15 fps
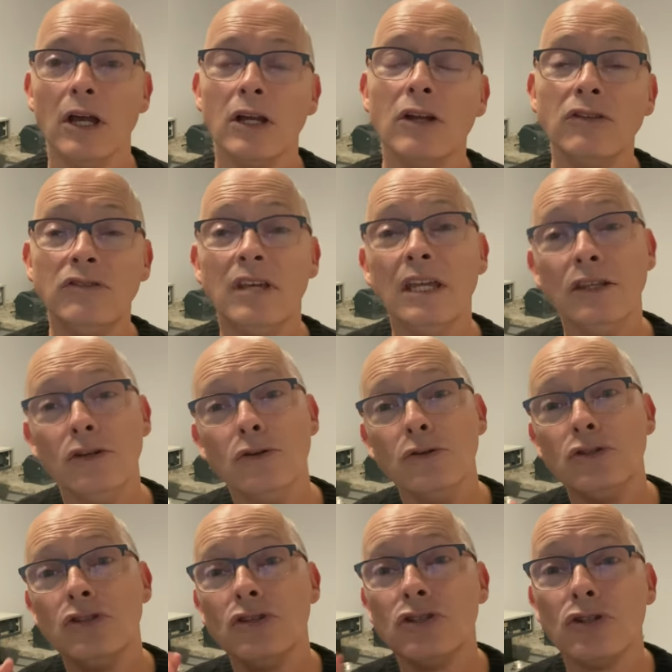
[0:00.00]

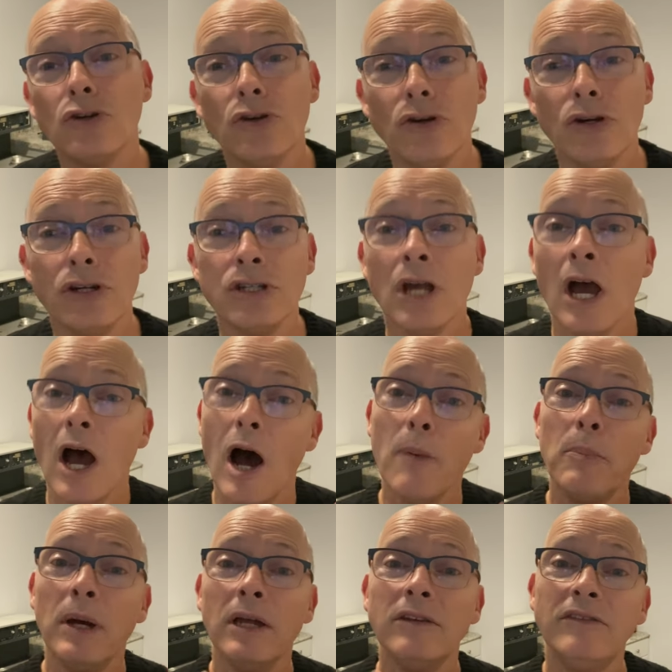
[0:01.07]
continues to surge
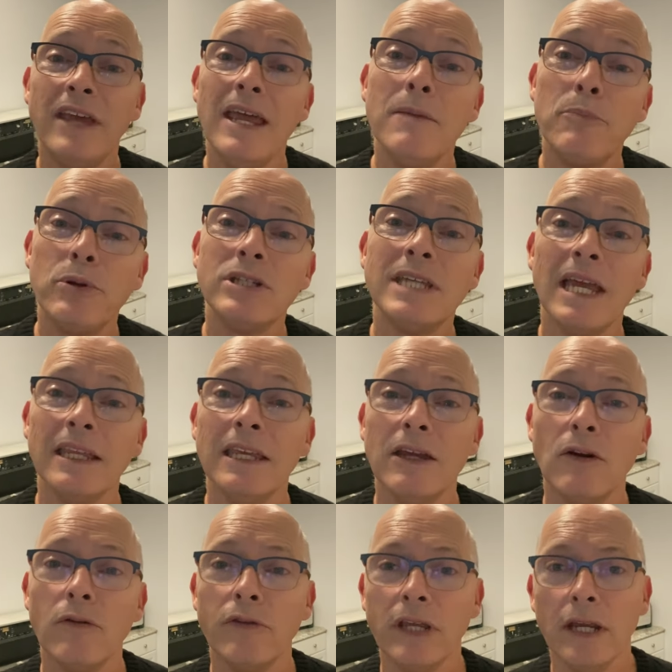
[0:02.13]
up 10%
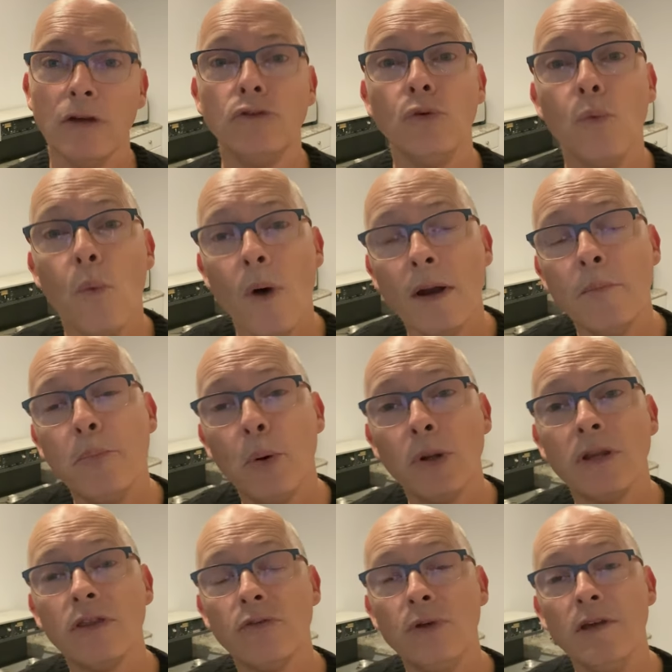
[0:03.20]
year over year to
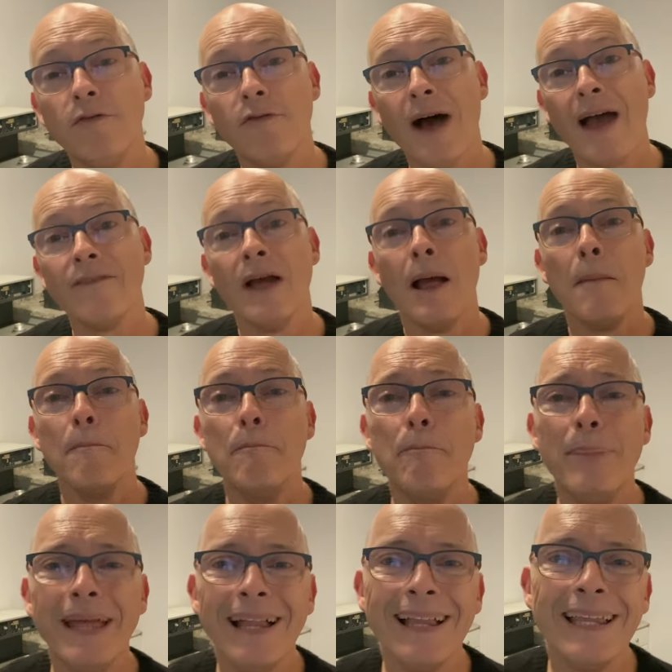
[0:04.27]
$1.35
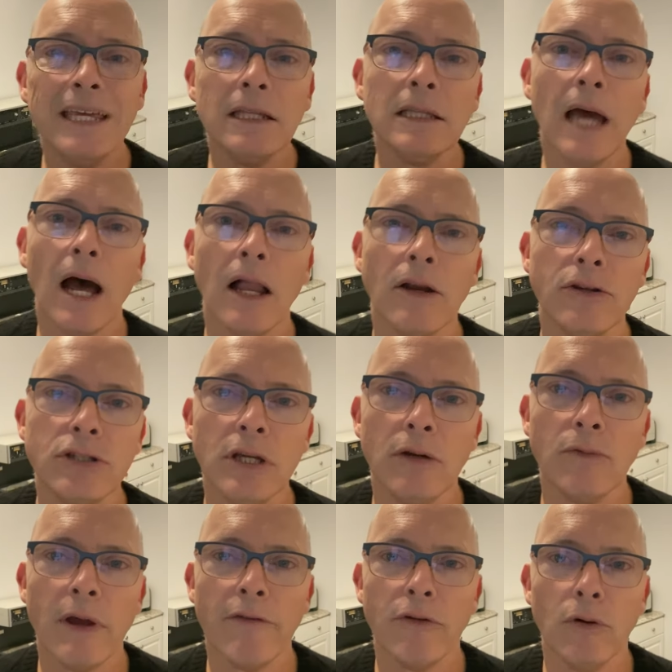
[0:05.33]
billion in
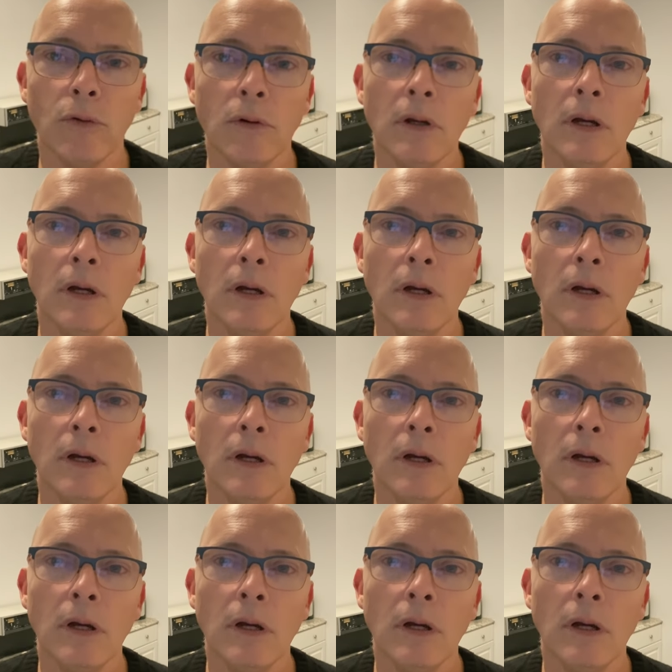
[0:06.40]
revenue.